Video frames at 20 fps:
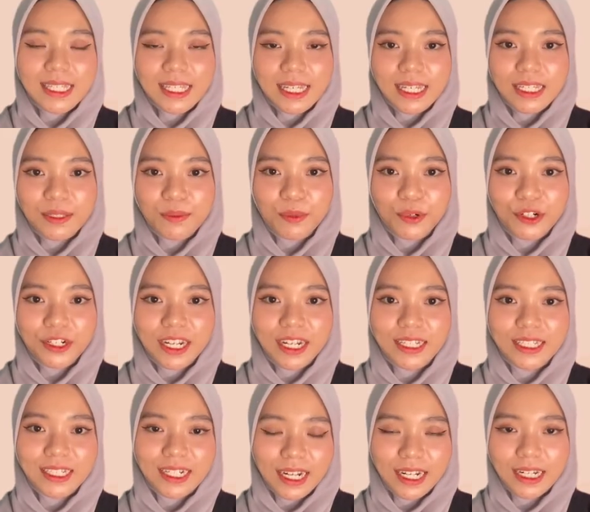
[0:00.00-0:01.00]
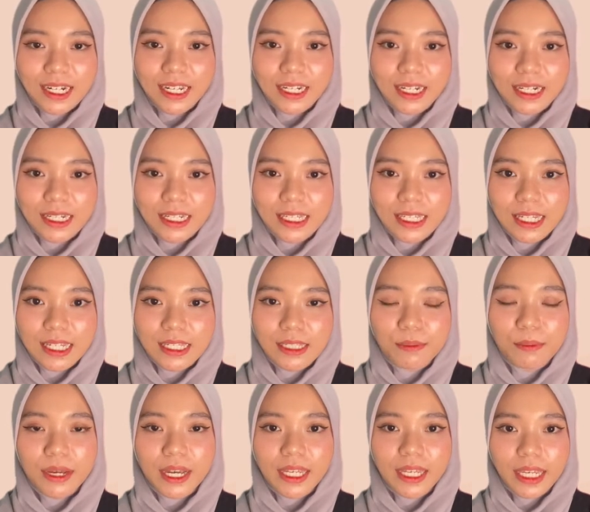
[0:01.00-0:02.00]
is product trend analysis
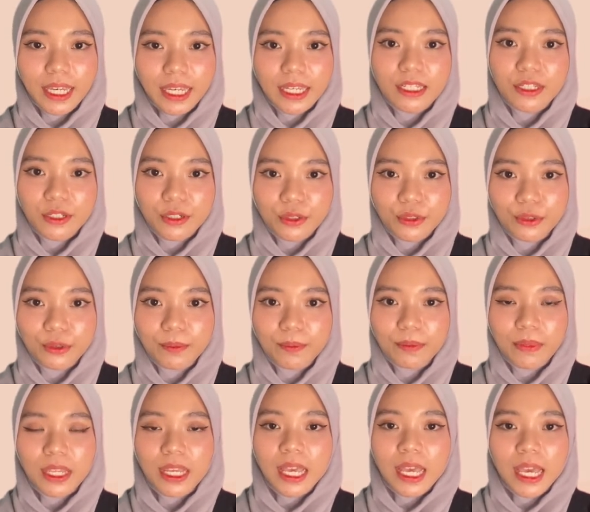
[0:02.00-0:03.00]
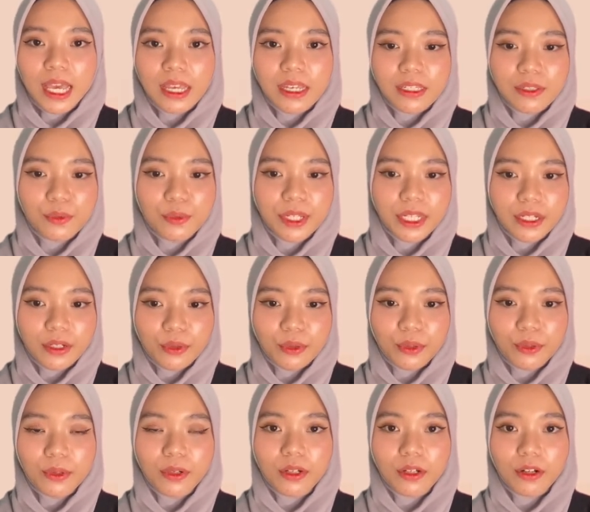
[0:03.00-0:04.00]
by age group. As we
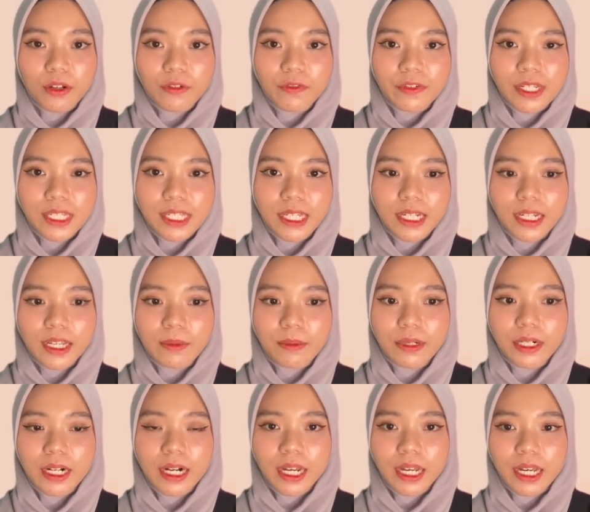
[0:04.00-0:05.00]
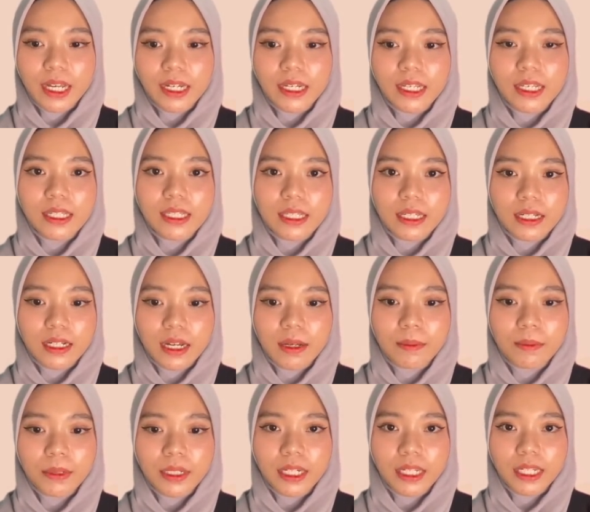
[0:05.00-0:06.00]
know, Clover SDN Berhad is a
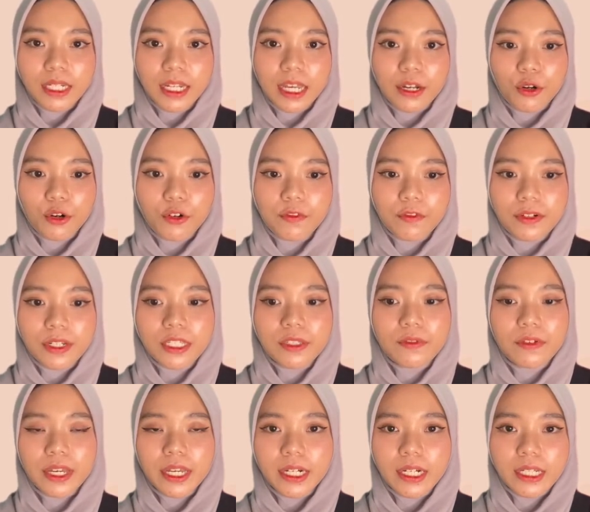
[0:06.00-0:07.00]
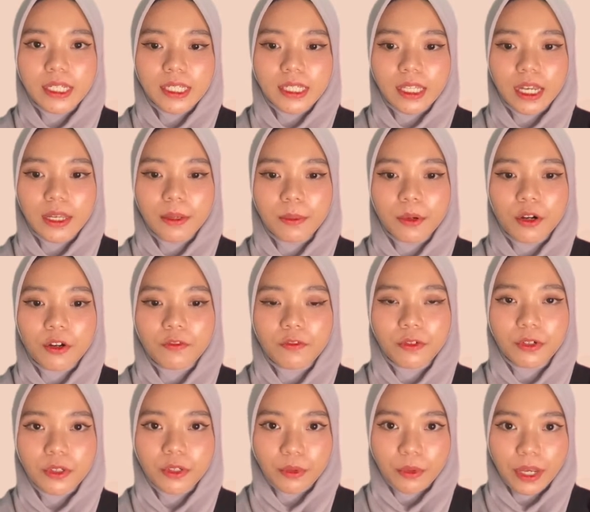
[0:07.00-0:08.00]
company that offers various types of
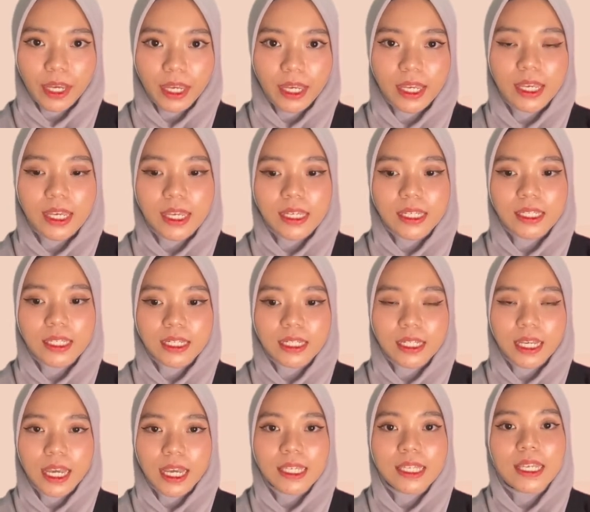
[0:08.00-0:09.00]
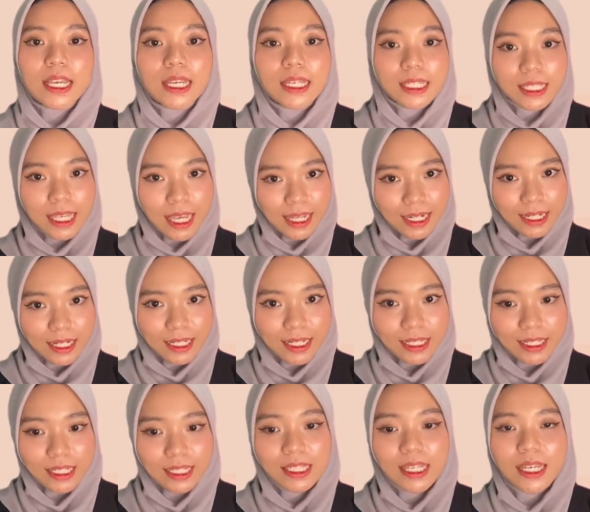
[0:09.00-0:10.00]
footwear such as
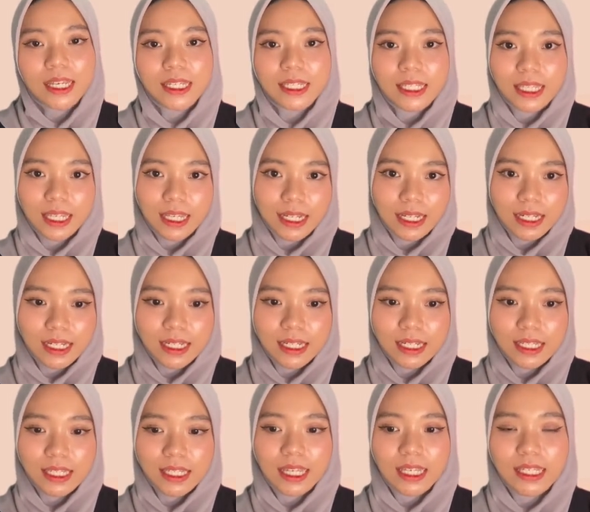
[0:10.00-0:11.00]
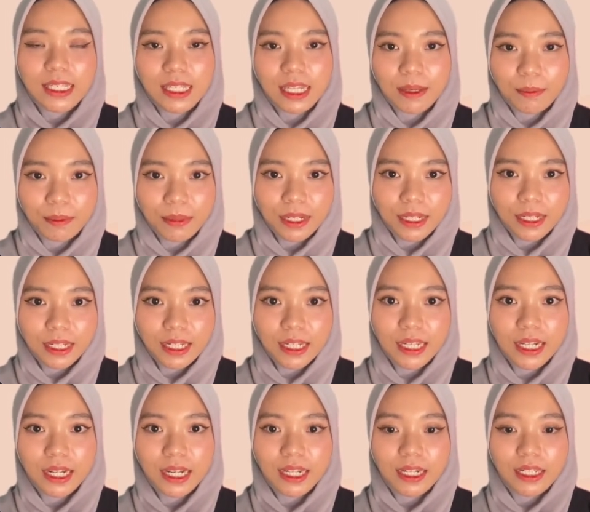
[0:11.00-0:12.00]
sandals, sneakers, slipper,
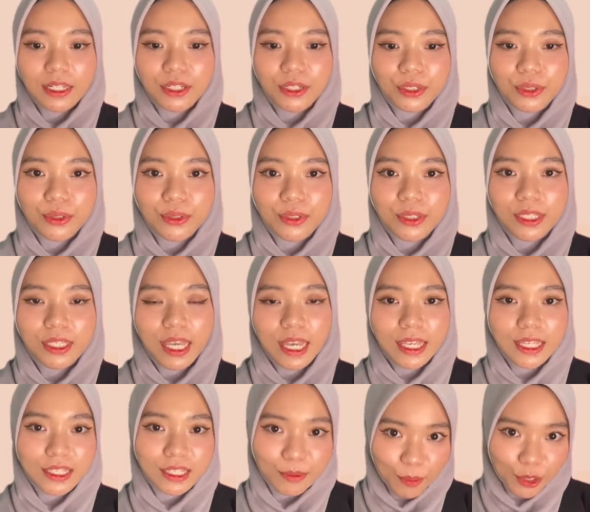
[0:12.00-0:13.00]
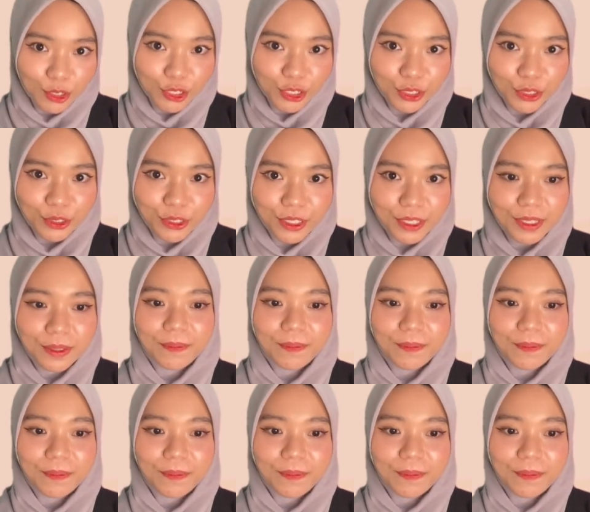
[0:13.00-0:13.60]
leather shoes and sports shoes.